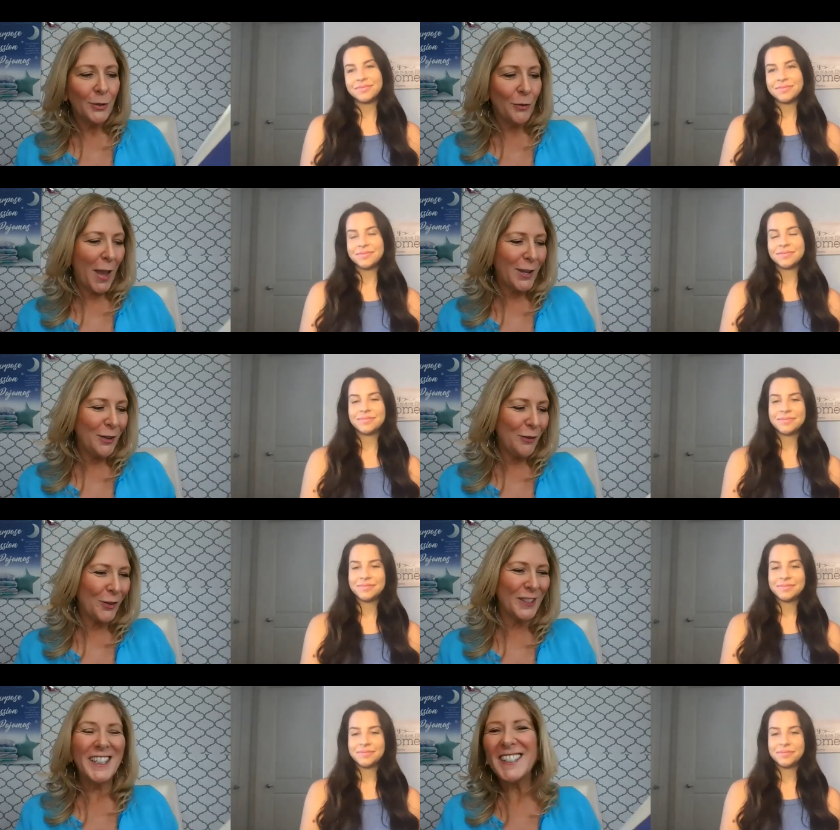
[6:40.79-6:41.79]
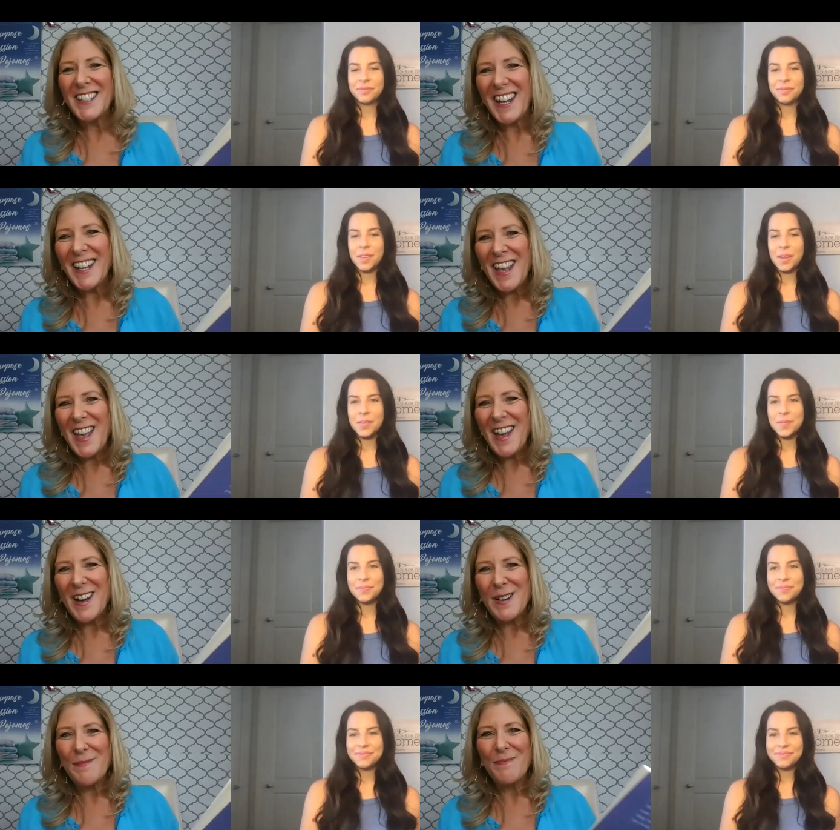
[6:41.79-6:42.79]
Speaker 1: So thank you for listening.
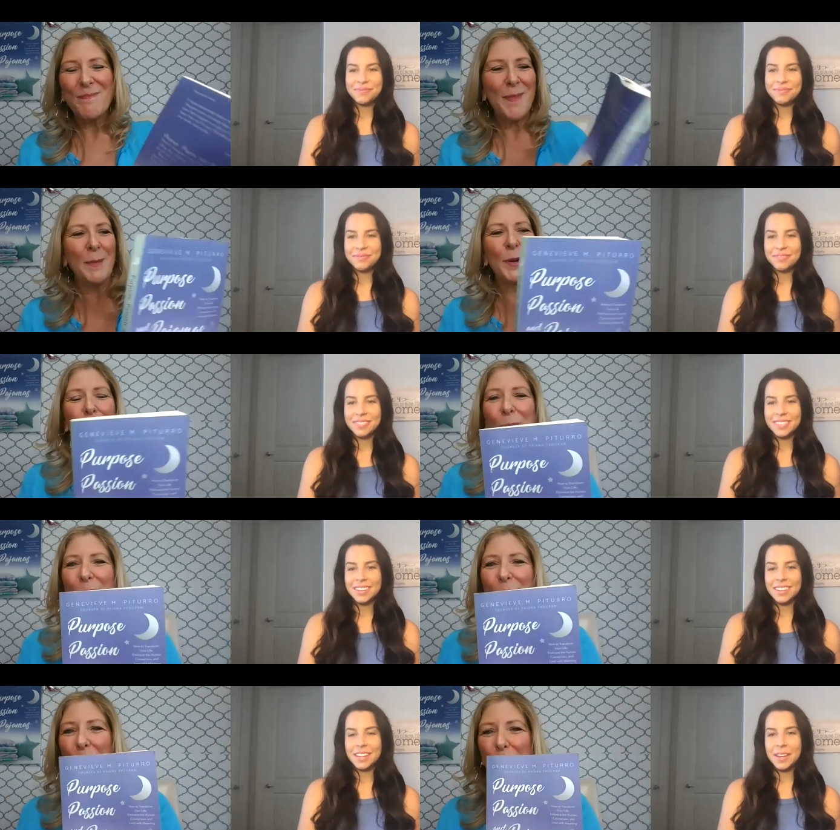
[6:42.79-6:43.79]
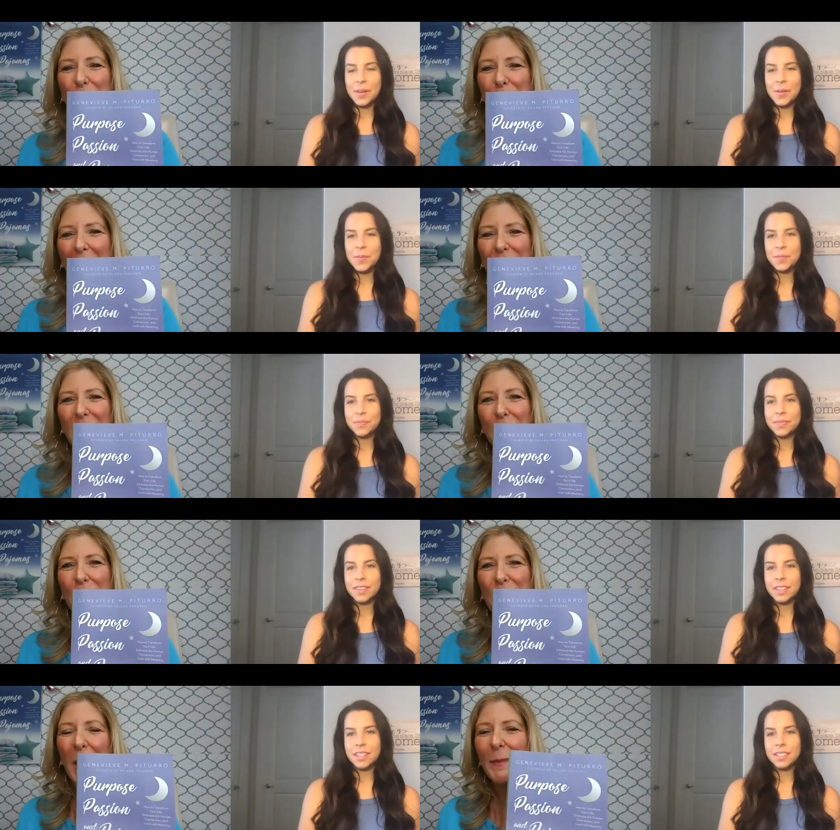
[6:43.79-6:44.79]
My book, Purpose, Passion, and
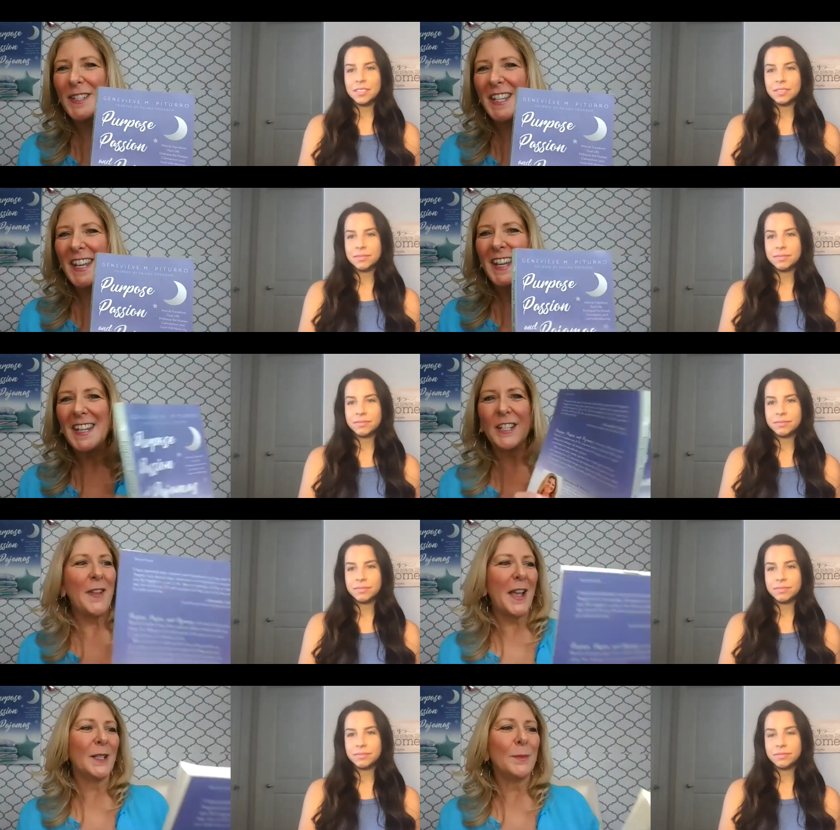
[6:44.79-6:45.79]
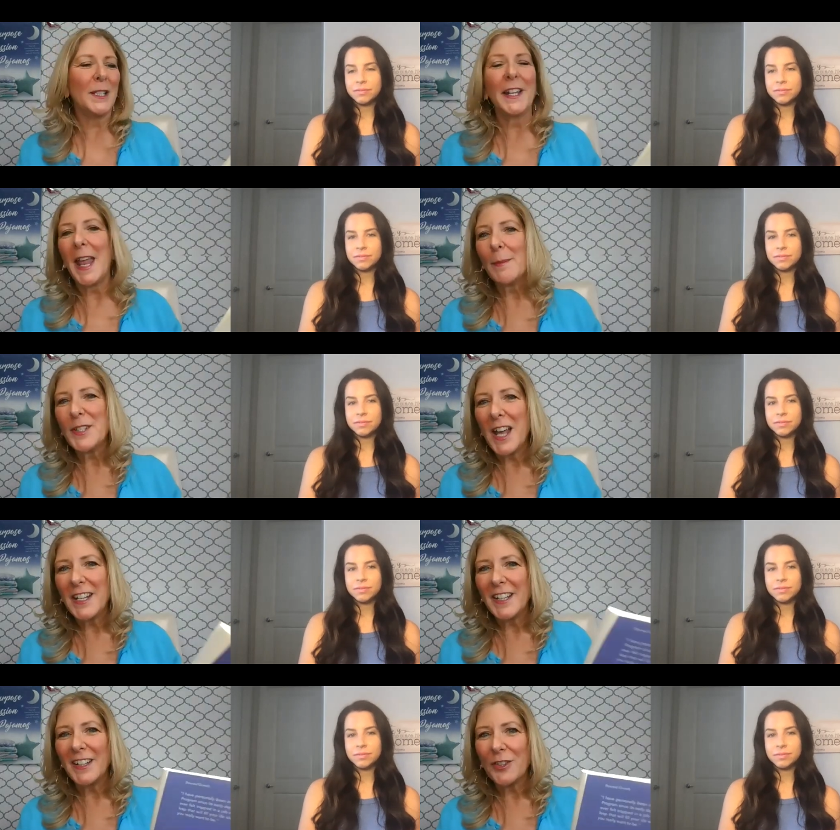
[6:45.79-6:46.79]
Pajamas is available on
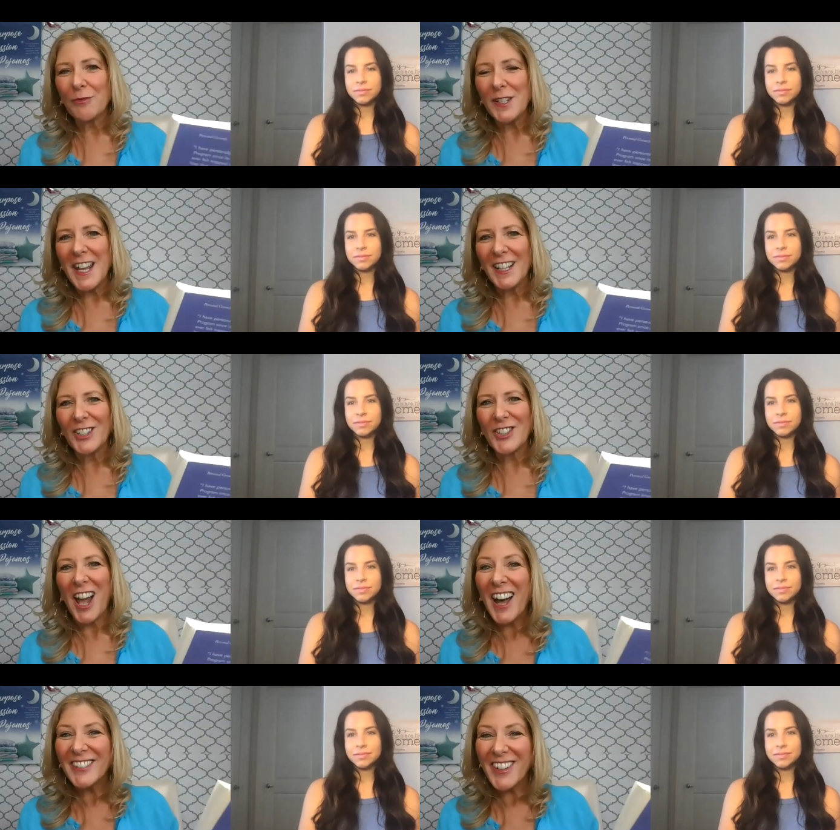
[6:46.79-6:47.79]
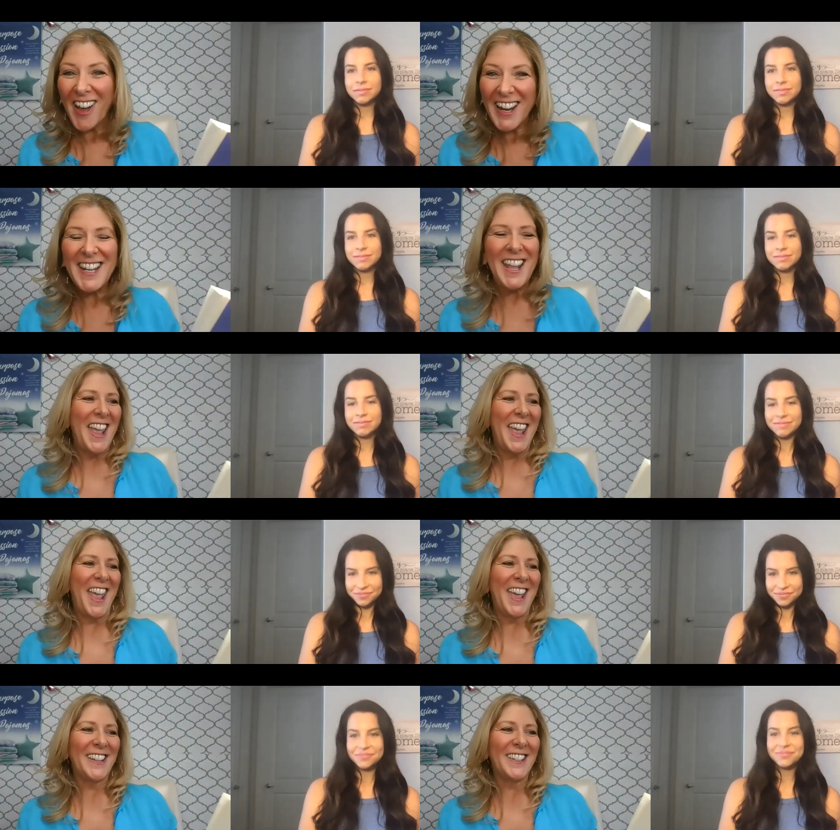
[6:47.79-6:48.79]
Amazon and other retailers online.
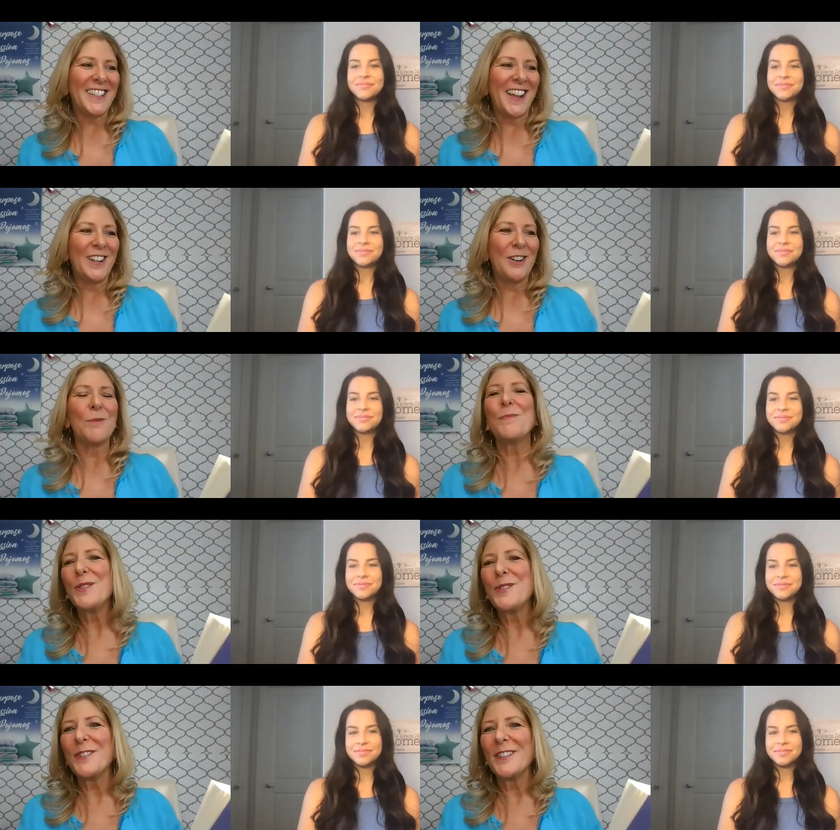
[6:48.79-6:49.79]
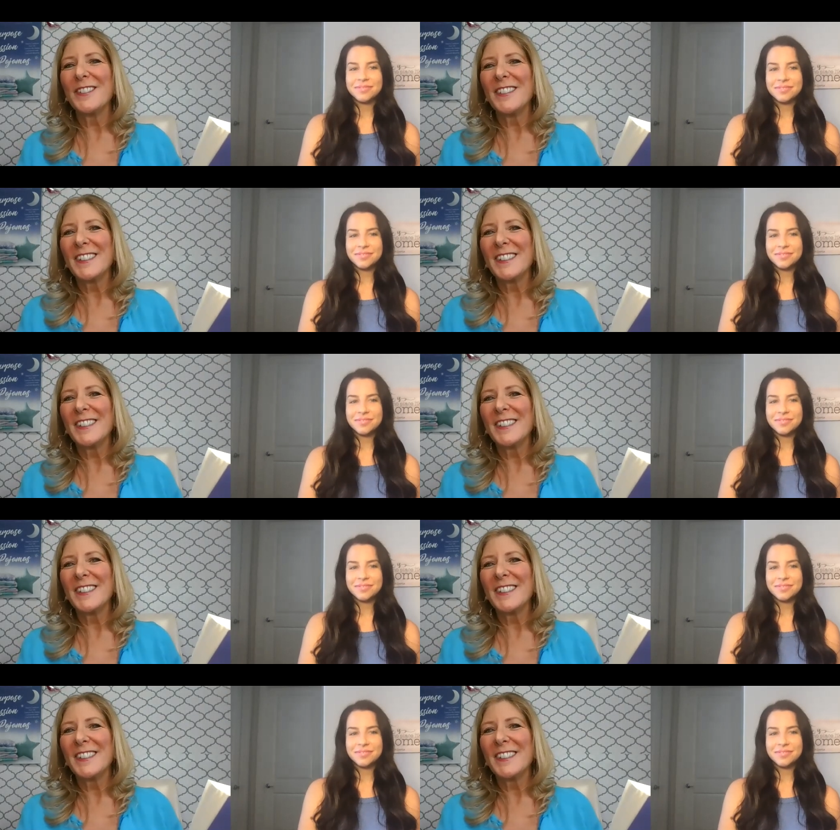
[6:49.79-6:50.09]
And I hope you're